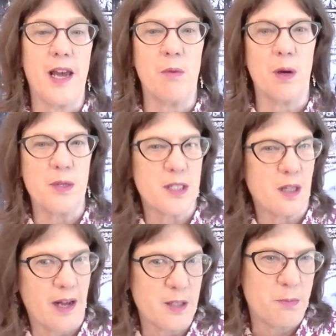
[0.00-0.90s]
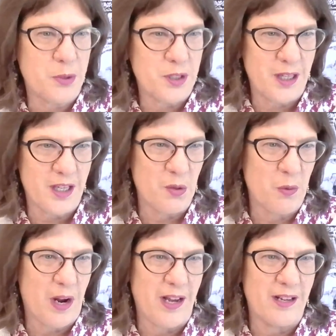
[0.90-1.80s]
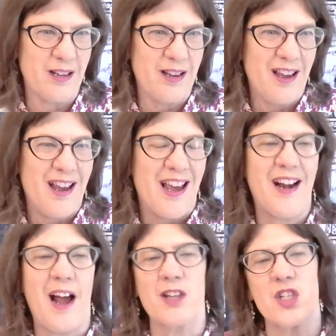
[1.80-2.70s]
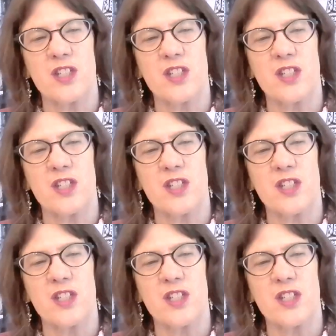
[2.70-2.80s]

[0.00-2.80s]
hey, what was the last book that you read? And